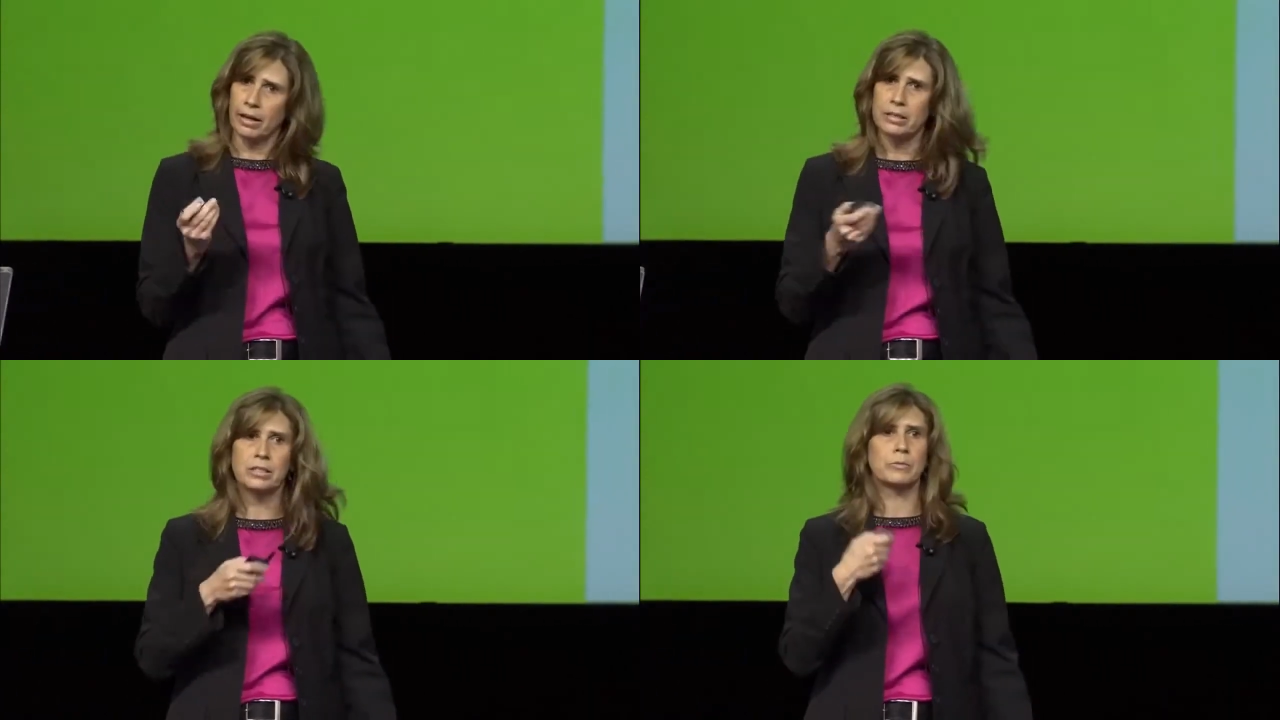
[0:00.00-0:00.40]

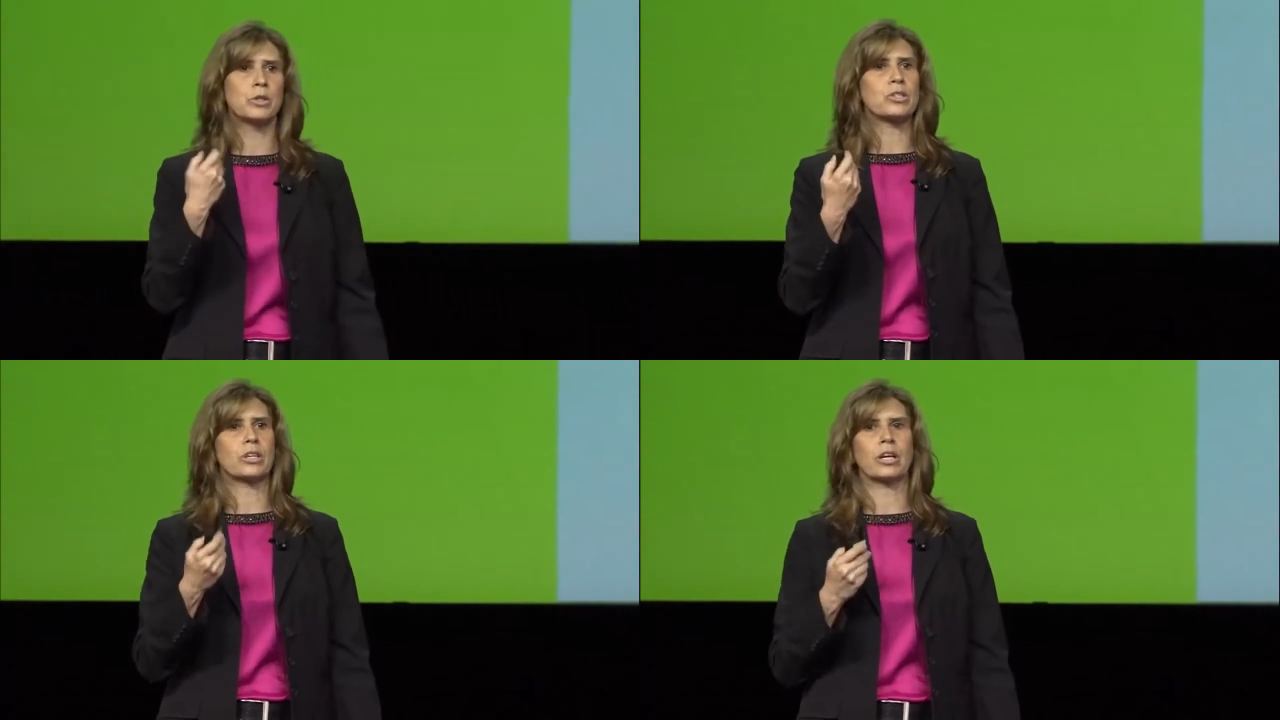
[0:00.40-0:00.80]

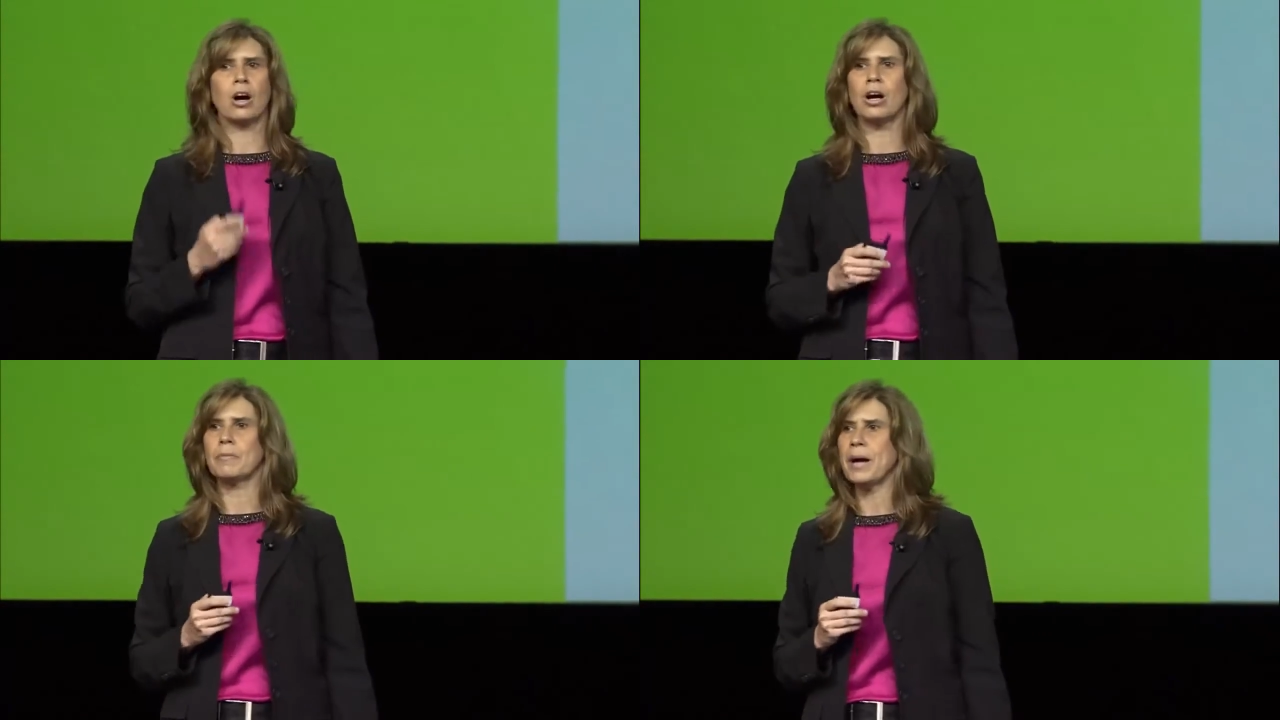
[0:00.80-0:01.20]
customer's going to
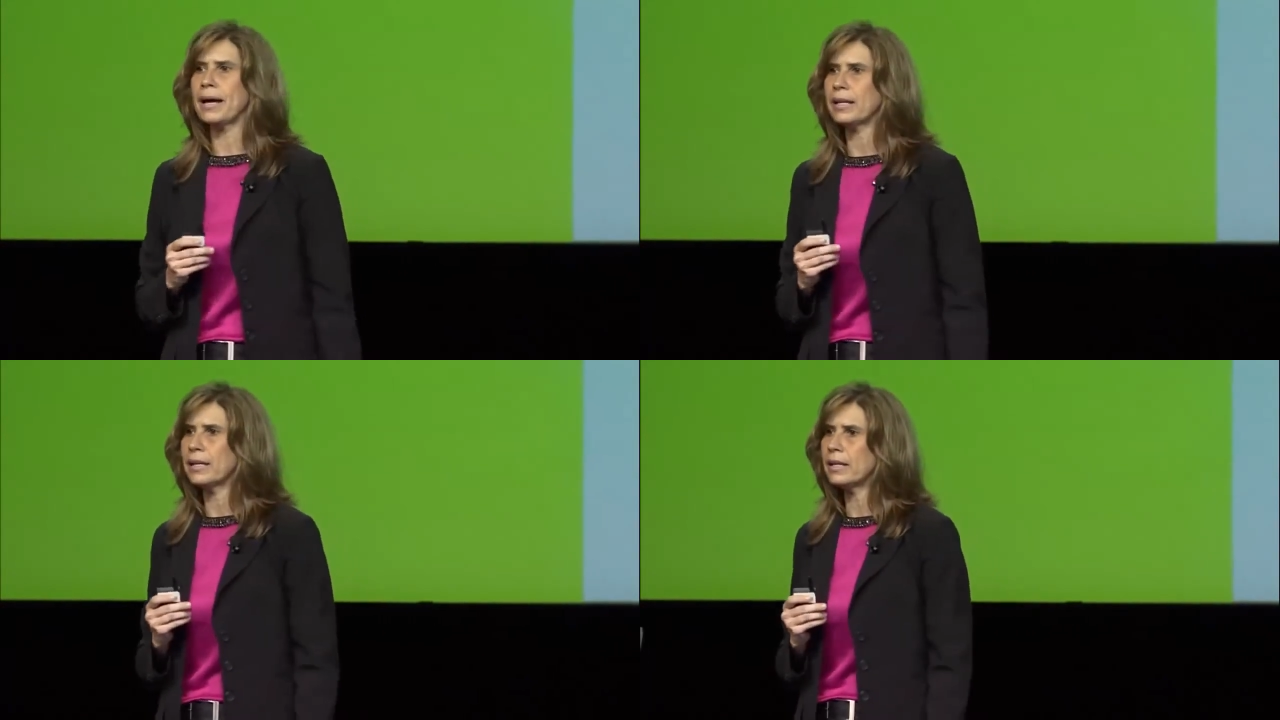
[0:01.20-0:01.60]
call
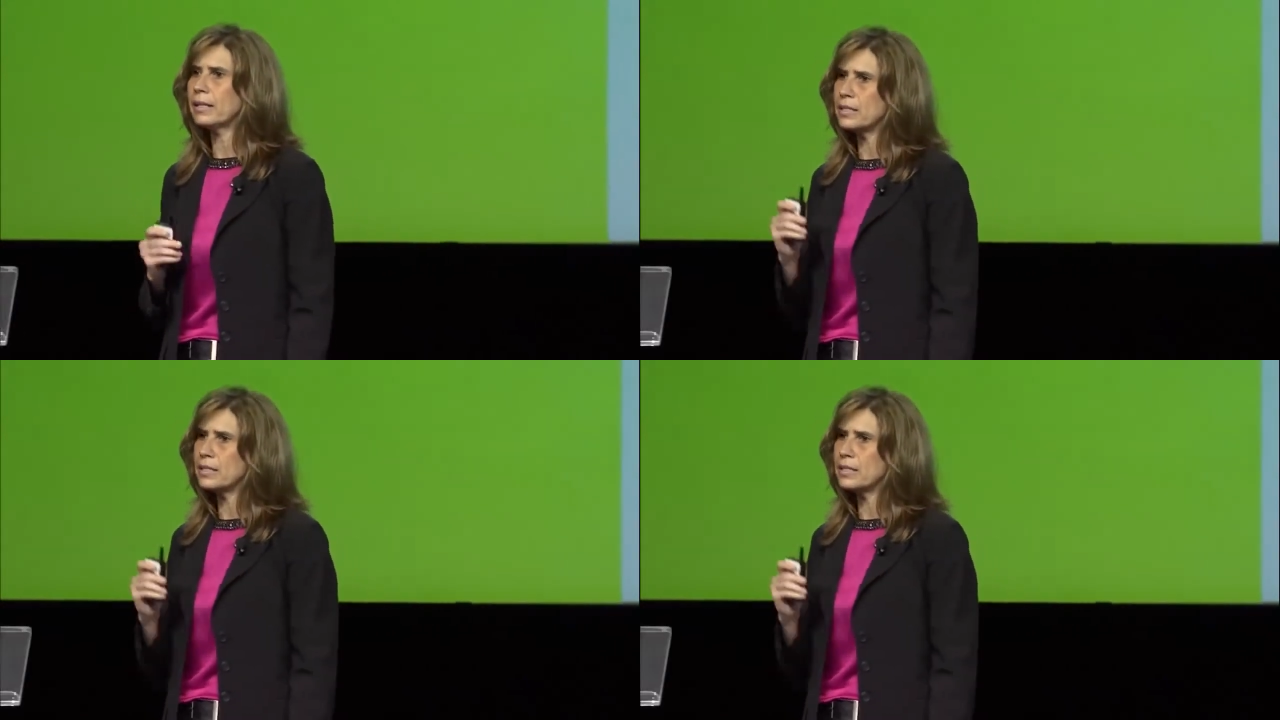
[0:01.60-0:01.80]
back in.